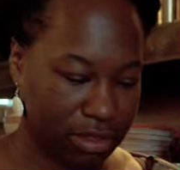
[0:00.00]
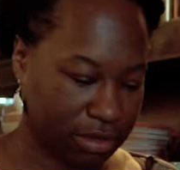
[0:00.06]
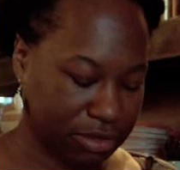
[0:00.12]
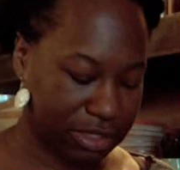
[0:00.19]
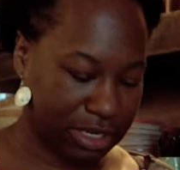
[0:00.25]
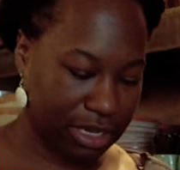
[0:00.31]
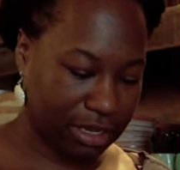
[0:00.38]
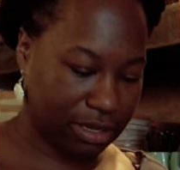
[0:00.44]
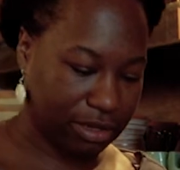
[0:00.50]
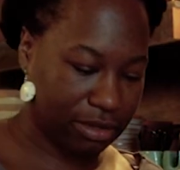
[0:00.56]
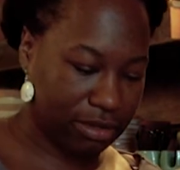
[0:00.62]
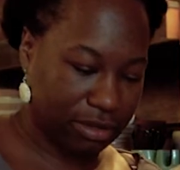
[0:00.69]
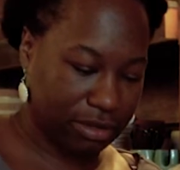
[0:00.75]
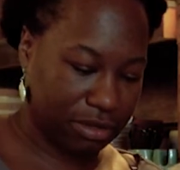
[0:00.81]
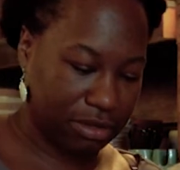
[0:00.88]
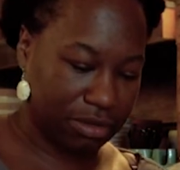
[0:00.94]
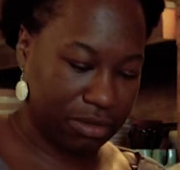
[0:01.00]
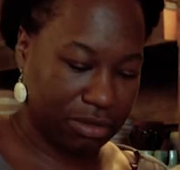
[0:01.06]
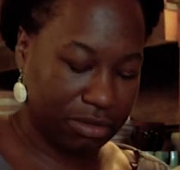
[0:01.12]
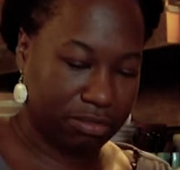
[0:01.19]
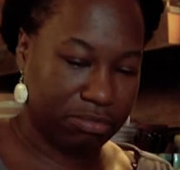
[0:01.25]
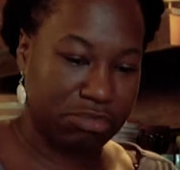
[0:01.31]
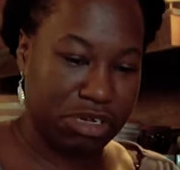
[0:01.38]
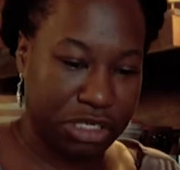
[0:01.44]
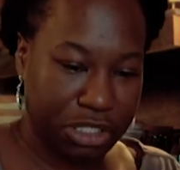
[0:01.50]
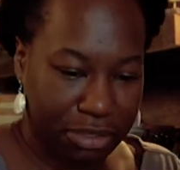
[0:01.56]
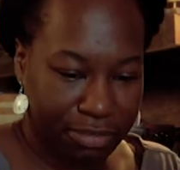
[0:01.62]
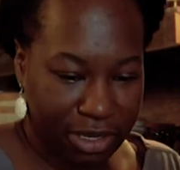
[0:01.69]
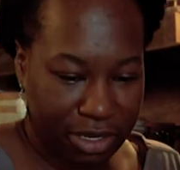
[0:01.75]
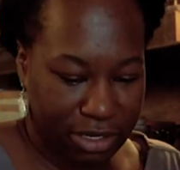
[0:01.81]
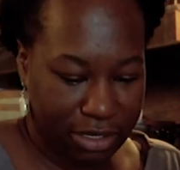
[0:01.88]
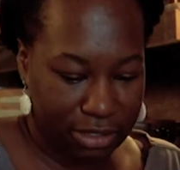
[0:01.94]
throw it on the wheel into
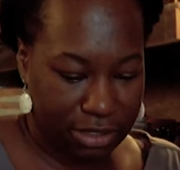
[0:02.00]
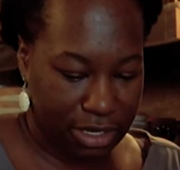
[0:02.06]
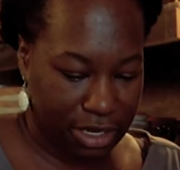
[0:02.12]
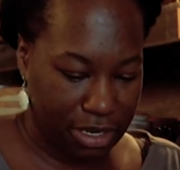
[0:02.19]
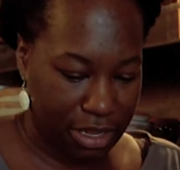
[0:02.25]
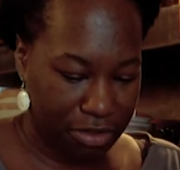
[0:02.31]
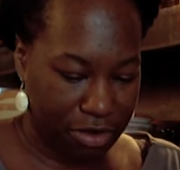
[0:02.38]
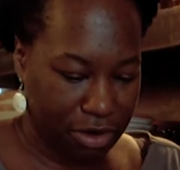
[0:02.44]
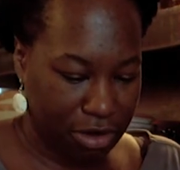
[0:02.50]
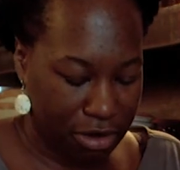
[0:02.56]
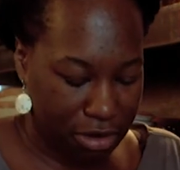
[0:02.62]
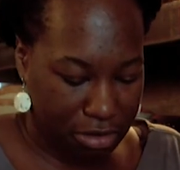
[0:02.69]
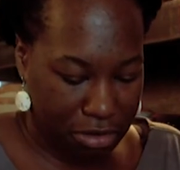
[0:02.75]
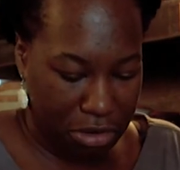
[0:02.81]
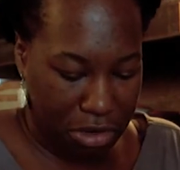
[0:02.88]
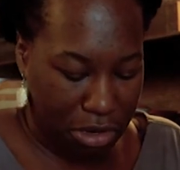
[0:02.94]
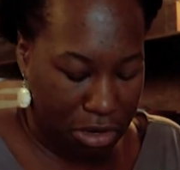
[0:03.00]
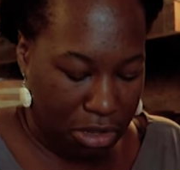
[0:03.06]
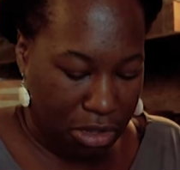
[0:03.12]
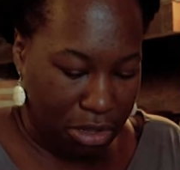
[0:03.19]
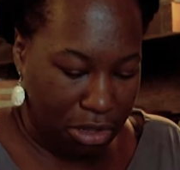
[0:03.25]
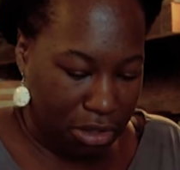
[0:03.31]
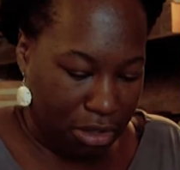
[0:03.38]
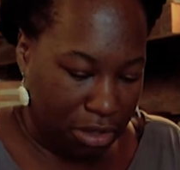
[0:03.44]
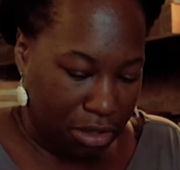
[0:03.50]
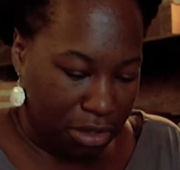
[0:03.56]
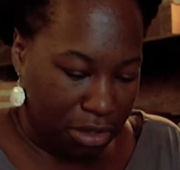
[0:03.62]
whatever form you want, let it